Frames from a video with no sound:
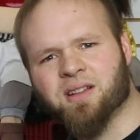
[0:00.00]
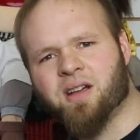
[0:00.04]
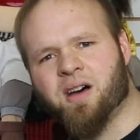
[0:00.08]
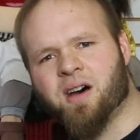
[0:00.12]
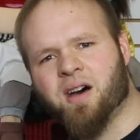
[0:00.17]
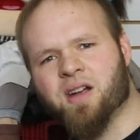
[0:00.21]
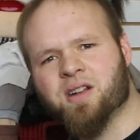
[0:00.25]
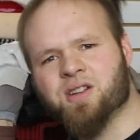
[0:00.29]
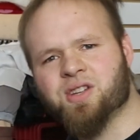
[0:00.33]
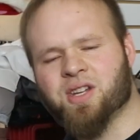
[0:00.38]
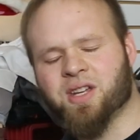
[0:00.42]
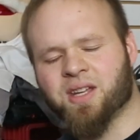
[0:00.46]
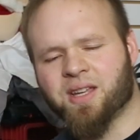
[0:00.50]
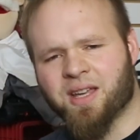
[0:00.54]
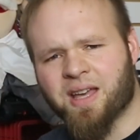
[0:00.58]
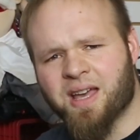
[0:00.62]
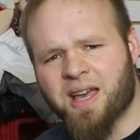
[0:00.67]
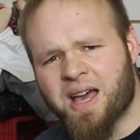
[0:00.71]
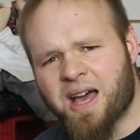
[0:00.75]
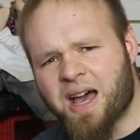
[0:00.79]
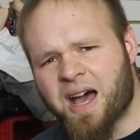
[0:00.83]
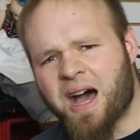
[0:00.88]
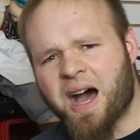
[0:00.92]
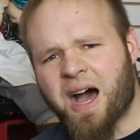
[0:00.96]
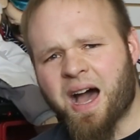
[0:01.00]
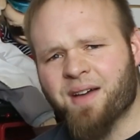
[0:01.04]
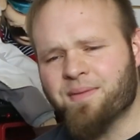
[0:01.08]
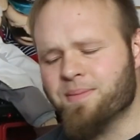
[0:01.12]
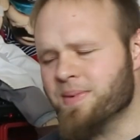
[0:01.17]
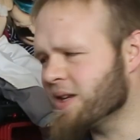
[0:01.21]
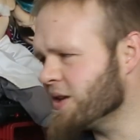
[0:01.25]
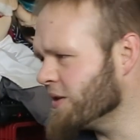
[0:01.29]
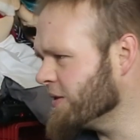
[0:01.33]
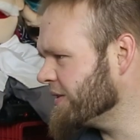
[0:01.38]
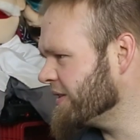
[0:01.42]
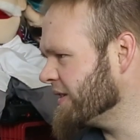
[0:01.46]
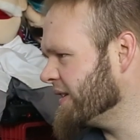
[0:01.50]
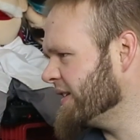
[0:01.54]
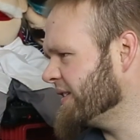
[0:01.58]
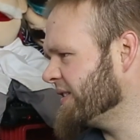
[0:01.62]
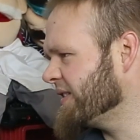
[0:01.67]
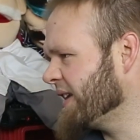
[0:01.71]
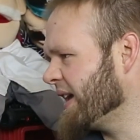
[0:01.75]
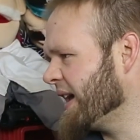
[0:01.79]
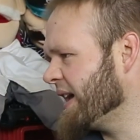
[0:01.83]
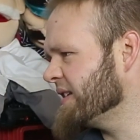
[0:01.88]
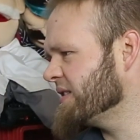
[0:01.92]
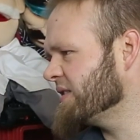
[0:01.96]
Logic. I've been using
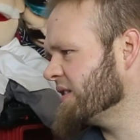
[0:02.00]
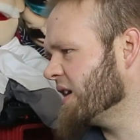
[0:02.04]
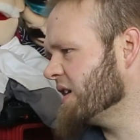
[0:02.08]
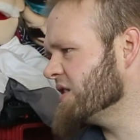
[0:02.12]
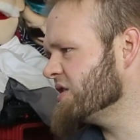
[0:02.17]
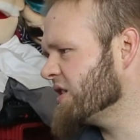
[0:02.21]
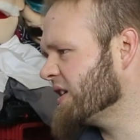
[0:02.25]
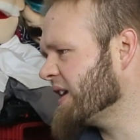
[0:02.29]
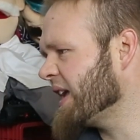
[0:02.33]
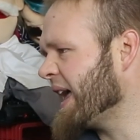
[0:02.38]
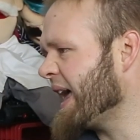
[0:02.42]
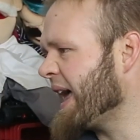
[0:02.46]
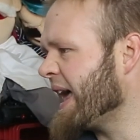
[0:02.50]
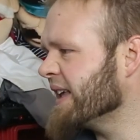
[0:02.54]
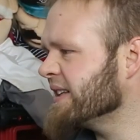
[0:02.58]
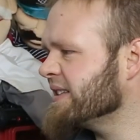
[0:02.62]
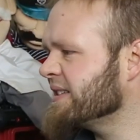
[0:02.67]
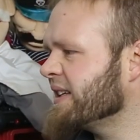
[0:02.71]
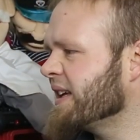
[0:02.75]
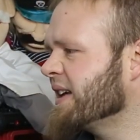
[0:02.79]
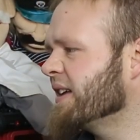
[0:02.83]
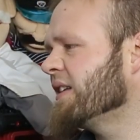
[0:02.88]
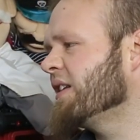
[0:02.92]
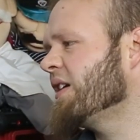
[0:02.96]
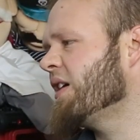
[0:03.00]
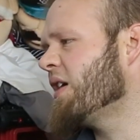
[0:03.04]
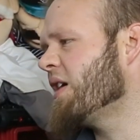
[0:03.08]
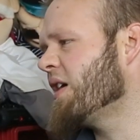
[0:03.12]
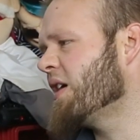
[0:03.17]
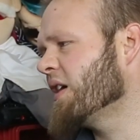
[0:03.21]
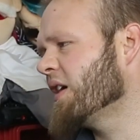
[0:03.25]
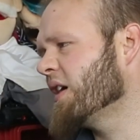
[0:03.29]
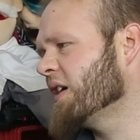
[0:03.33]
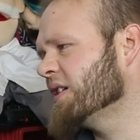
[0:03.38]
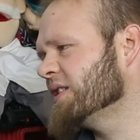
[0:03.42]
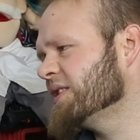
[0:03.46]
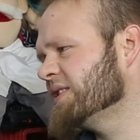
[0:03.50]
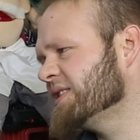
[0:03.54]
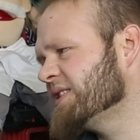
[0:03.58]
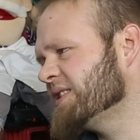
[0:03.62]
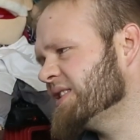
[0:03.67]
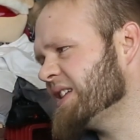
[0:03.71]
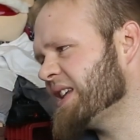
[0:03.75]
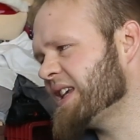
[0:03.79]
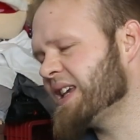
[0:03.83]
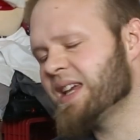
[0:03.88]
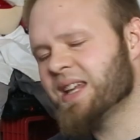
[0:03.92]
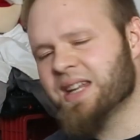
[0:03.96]
this Case Logic SLR
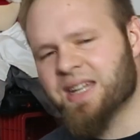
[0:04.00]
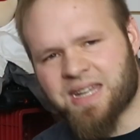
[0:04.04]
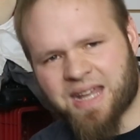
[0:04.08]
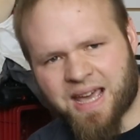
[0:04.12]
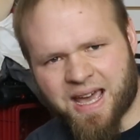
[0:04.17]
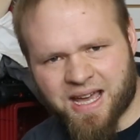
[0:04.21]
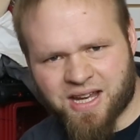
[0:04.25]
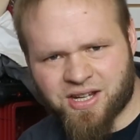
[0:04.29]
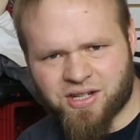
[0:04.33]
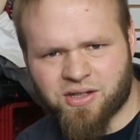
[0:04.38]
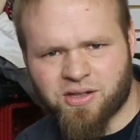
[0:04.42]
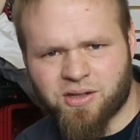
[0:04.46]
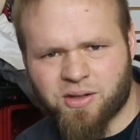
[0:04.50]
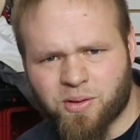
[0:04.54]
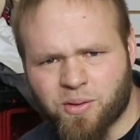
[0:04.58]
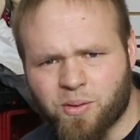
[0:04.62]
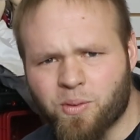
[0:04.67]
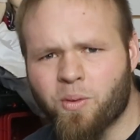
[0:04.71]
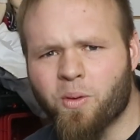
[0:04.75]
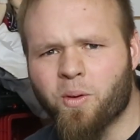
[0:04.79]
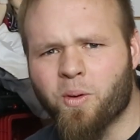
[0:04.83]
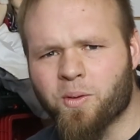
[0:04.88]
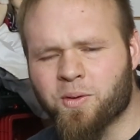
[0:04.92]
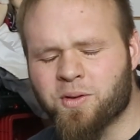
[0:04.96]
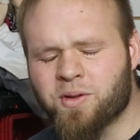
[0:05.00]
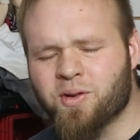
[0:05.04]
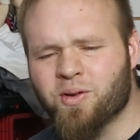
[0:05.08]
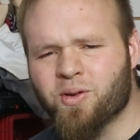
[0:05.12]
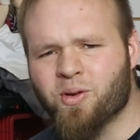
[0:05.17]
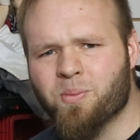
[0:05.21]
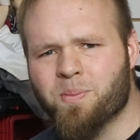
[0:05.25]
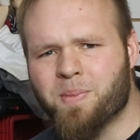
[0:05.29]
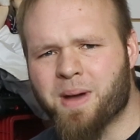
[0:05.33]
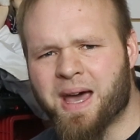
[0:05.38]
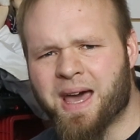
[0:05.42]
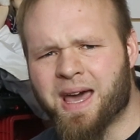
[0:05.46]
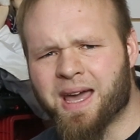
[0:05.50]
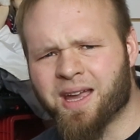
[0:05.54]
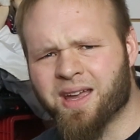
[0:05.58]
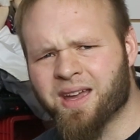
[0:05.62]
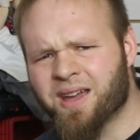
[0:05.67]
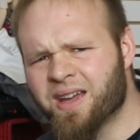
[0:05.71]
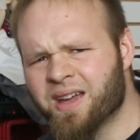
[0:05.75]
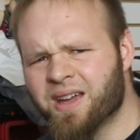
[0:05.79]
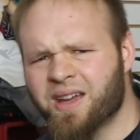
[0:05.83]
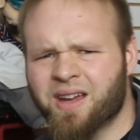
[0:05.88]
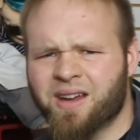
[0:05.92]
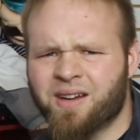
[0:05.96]
C-202 bag
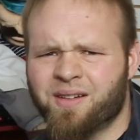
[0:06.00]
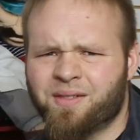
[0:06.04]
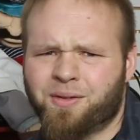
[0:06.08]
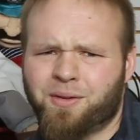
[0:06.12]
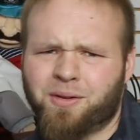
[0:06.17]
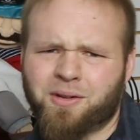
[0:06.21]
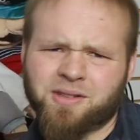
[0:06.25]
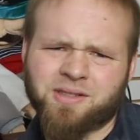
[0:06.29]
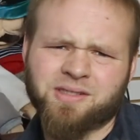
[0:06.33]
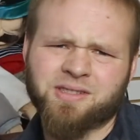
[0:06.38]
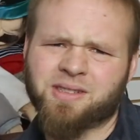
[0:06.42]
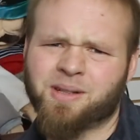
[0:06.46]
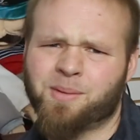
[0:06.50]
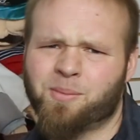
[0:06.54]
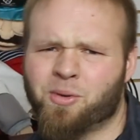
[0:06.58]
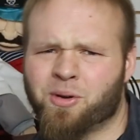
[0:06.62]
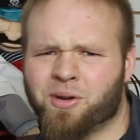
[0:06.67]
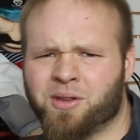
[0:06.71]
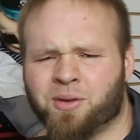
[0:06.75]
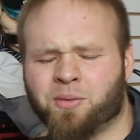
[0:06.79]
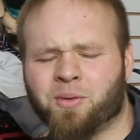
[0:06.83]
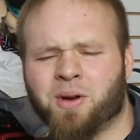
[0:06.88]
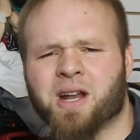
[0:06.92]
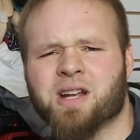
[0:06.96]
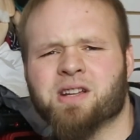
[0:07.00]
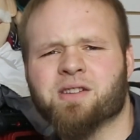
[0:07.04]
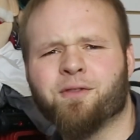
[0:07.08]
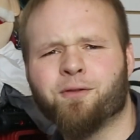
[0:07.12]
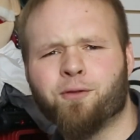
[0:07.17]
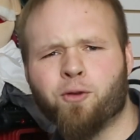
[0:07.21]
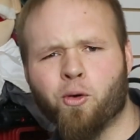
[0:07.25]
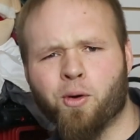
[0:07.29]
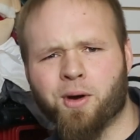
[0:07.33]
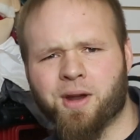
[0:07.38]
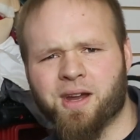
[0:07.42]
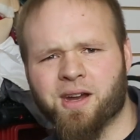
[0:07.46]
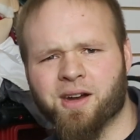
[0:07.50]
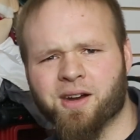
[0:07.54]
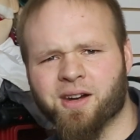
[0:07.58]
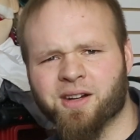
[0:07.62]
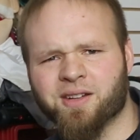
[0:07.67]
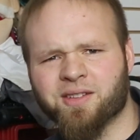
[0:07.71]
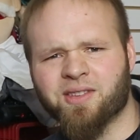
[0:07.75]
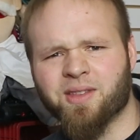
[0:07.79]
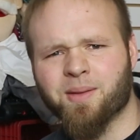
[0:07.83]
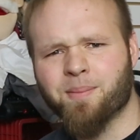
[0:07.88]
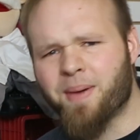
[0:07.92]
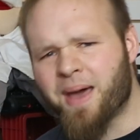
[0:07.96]
for somewhere in the range of 4
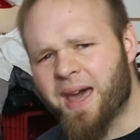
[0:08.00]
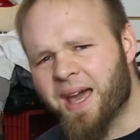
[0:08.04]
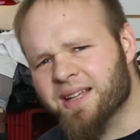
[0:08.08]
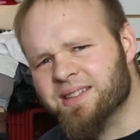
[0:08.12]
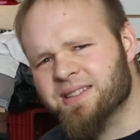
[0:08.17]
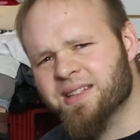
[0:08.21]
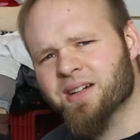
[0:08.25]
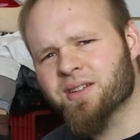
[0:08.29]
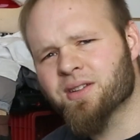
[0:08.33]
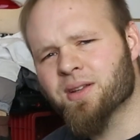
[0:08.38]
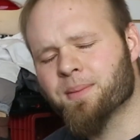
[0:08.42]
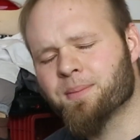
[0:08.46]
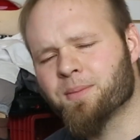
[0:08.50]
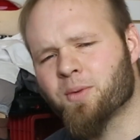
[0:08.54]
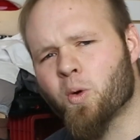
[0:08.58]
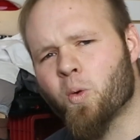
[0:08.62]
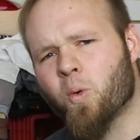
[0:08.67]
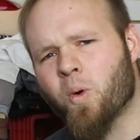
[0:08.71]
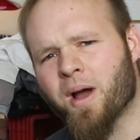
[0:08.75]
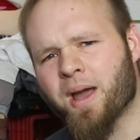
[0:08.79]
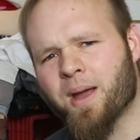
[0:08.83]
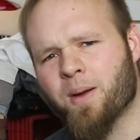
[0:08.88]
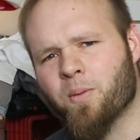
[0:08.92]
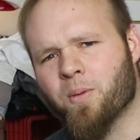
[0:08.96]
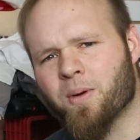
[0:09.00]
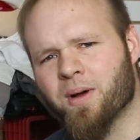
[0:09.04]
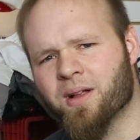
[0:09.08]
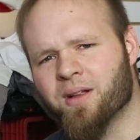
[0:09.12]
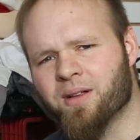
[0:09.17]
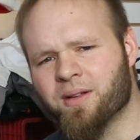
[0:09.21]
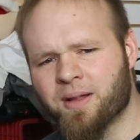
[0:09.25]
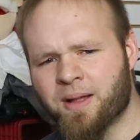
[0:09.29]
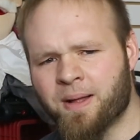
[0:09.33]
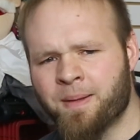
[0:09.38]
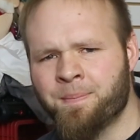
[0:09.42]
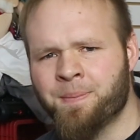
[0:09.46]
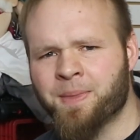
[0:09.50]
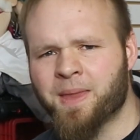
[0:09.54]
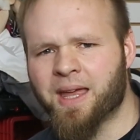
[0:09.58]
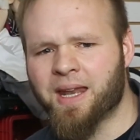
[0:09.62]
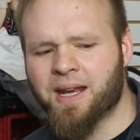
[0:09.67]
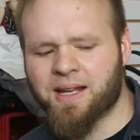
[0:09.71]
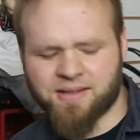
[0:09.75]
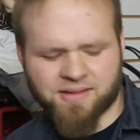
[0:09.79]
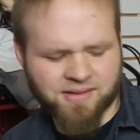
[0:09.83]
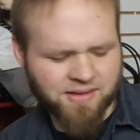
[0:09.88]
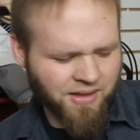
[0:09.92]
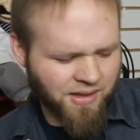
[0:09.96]
years. The bag's held up quite well,
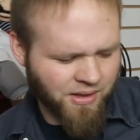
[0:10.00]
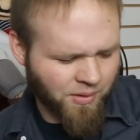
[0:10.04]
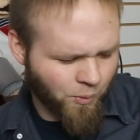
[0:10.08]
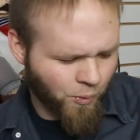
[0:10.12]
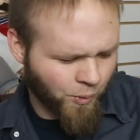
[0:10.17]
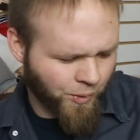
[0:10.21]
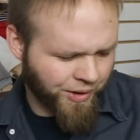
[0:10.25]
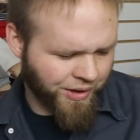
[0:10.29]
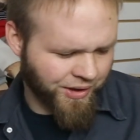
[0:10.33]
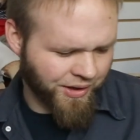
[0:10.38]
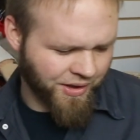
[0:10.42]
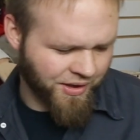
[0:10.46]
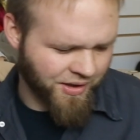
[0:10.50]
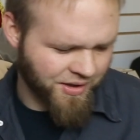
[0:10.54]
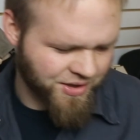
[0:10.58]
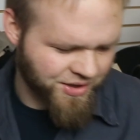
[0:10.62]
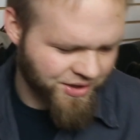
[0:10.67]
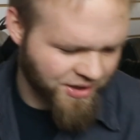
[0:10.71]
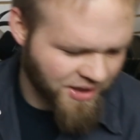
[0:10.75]
and it's done a really good